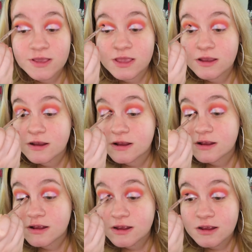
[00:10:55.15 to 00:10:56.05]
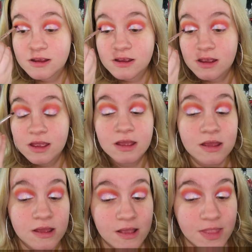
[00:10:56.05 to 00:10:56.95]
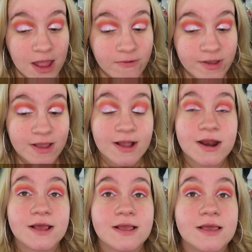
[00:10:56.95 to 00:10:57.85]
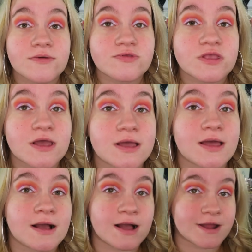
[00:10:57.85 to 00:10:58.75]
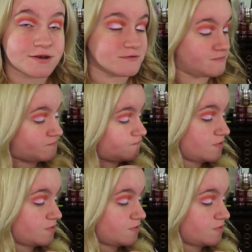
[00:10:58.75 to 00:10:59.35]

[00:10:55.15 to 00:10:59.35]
right here. That way it kind of gives a kind of,